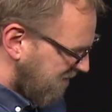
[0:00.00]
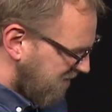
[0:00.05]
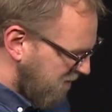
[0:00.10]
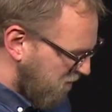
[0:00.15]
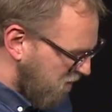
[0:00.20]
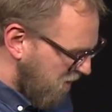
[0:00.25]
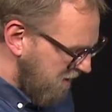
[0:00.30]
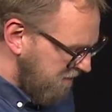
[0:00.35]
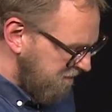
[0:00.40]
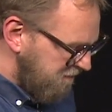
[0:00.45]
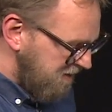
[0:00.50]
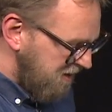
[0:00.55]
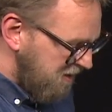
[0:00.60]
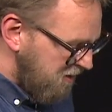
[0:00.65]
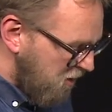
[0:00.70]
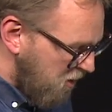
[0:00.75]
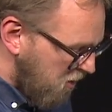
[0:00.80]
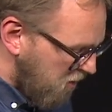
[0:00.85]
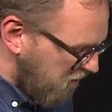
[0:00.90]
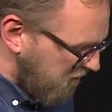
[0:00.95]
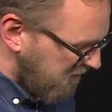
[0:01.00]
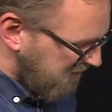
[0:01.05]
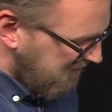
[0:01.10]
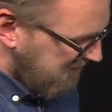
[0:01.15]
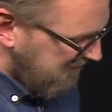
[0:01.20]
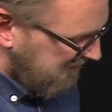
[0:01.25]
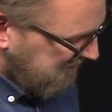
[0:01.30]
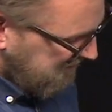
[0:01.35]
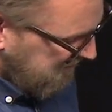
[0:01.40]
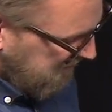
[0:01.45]
The one below
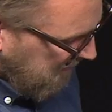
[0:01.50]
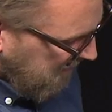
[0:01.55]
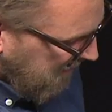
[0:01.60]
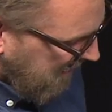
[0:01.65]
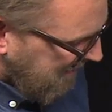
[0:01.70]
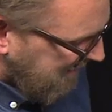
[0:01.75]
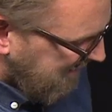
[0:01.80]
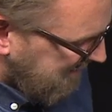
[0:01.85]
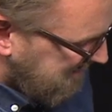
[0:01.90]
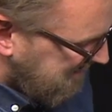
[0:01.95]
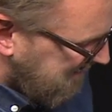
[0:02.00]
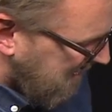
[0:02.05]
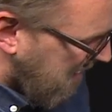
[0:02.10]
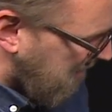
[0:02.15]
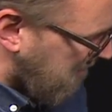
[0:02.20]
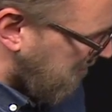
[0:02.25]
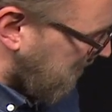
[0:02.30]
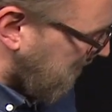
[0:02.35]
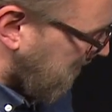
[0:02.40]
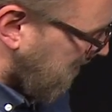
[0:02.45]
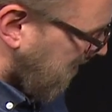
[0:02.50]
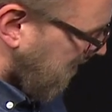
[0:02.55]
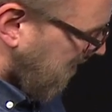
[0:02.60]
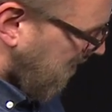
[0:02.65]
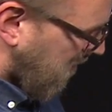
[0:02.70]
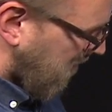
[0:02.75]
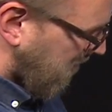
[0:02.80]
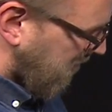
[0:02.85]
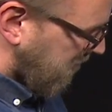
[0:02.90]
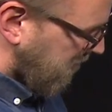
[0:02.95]
is an example
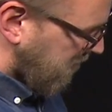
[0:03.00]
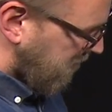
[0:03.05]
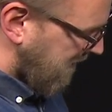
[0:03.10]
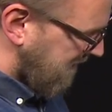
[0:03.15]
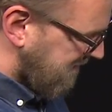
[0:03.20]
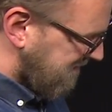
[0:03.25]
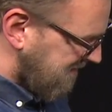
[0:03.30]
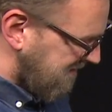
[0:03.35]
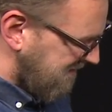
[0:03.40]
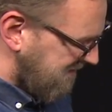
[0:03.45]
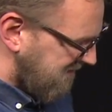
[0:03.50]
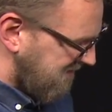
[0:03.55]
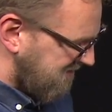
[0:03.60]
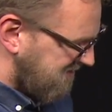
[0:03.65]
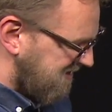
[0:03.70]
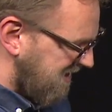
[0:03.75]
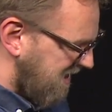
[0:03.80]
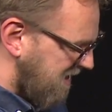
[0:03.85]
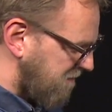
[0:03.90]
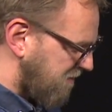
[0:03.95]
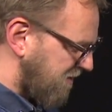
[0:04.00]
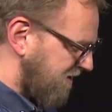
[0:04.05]
of basically the same,